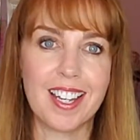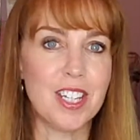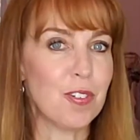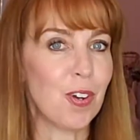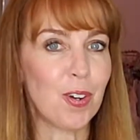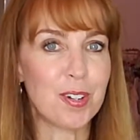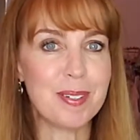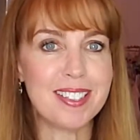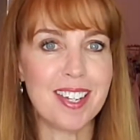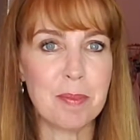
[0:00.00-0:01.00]
You've heard
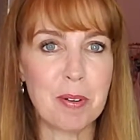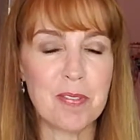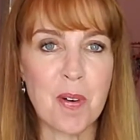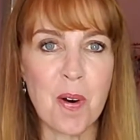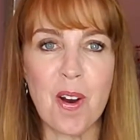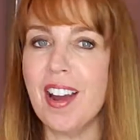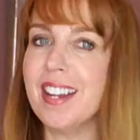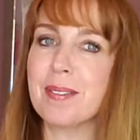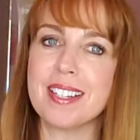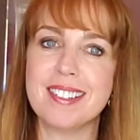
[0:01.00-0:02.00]
me say it before,
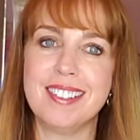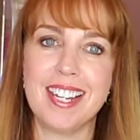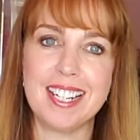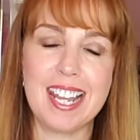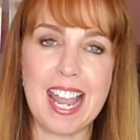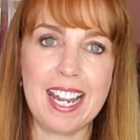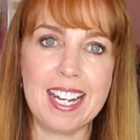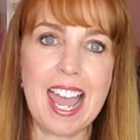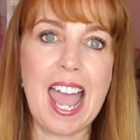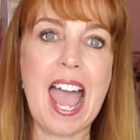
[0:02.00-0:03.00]
and I'm going to say it again.
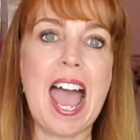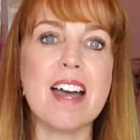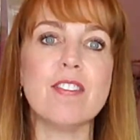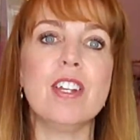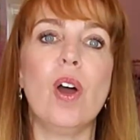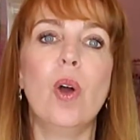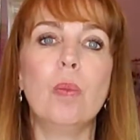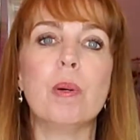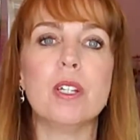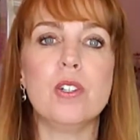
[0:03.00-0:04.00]
Have an
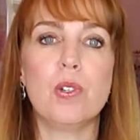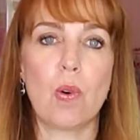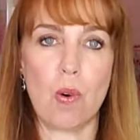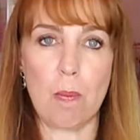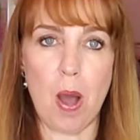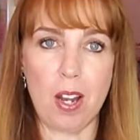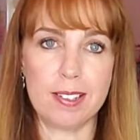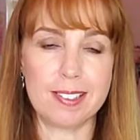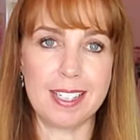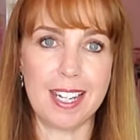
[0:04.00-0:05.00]
open door
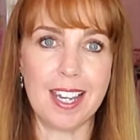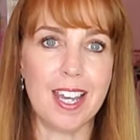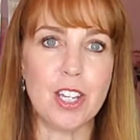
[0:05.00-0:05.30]
policy.